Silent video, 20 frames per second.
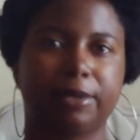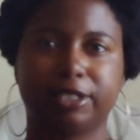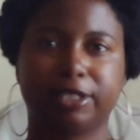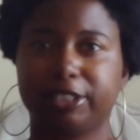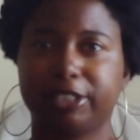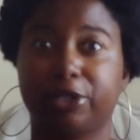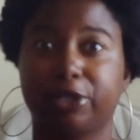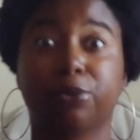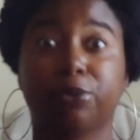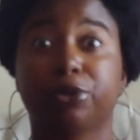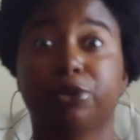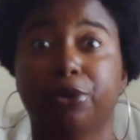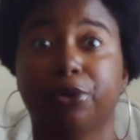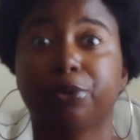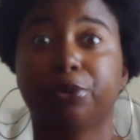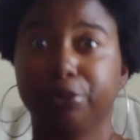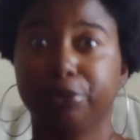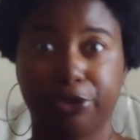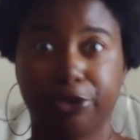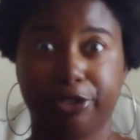because they don't know
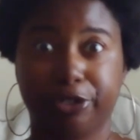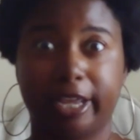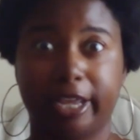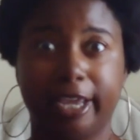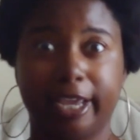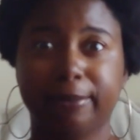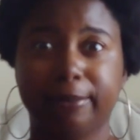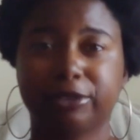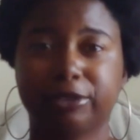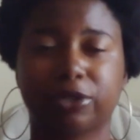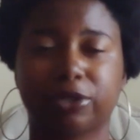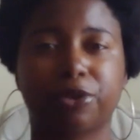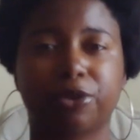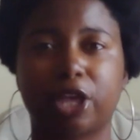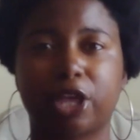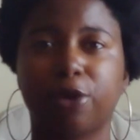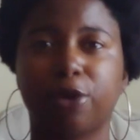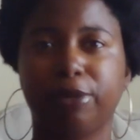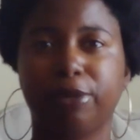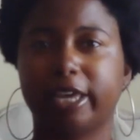your name. So
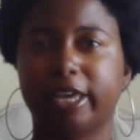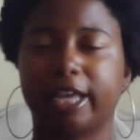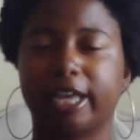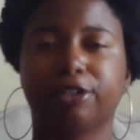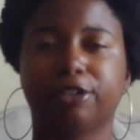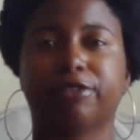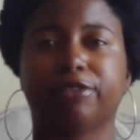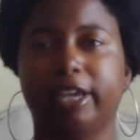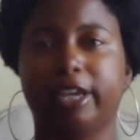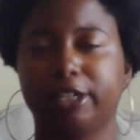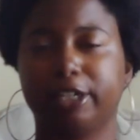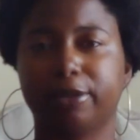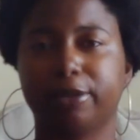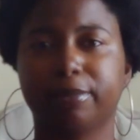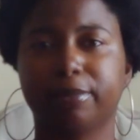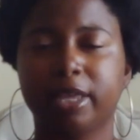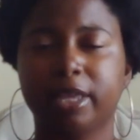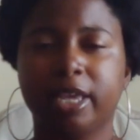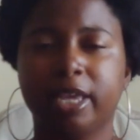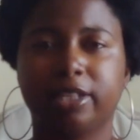that would be kind of random.